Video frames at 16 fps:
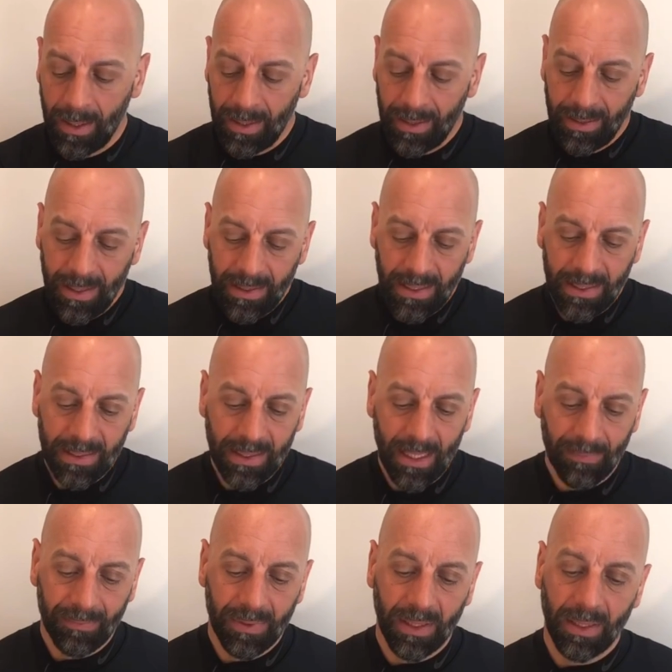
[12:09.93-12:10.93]
This is
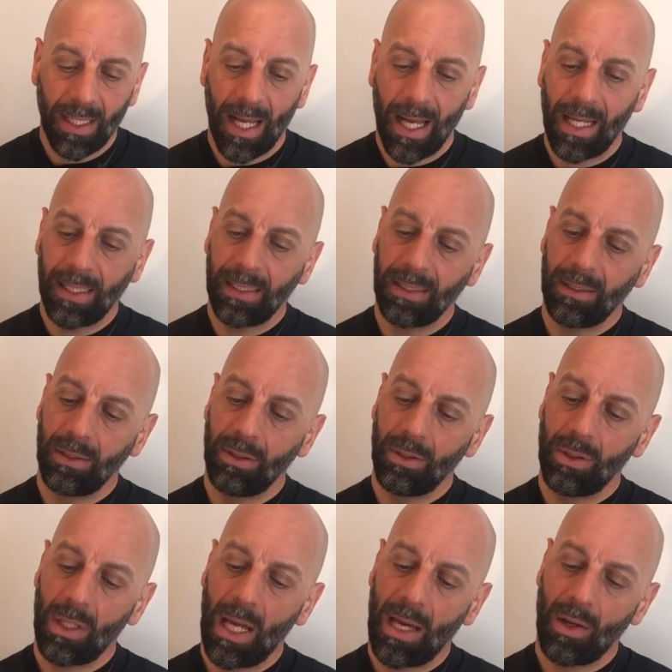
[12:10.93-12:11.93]
something I
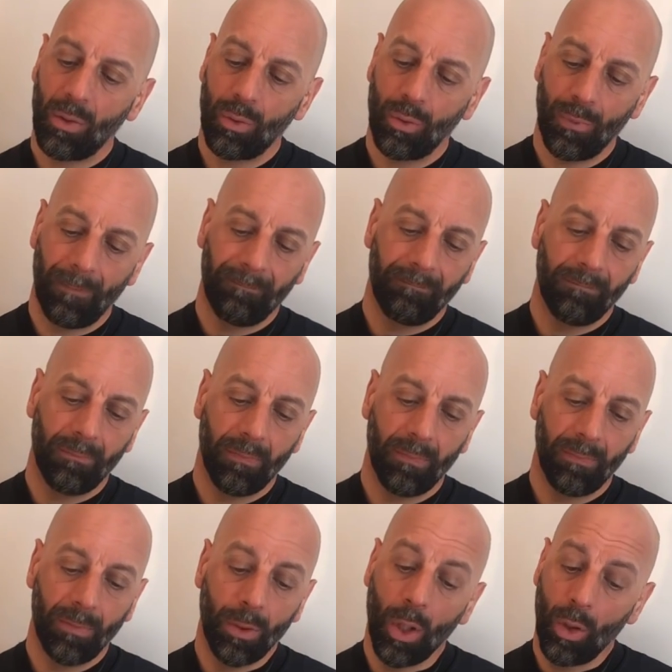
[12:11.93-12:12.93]
now
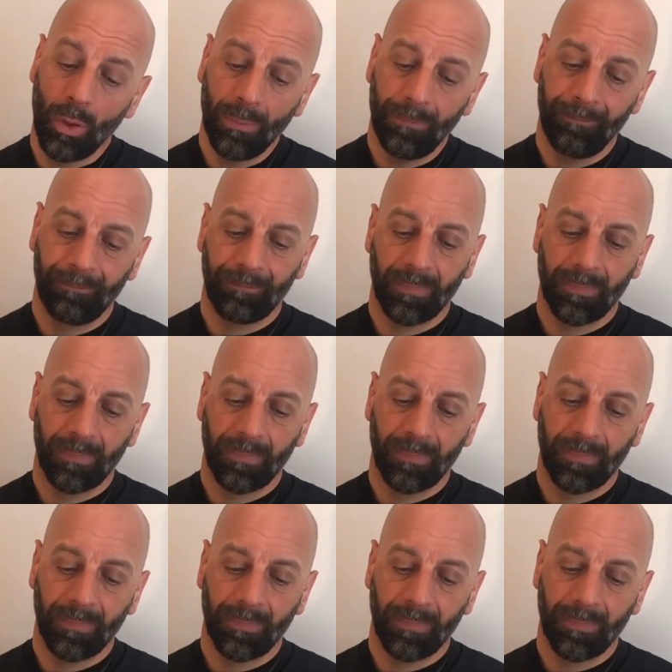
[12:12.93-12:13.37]
know,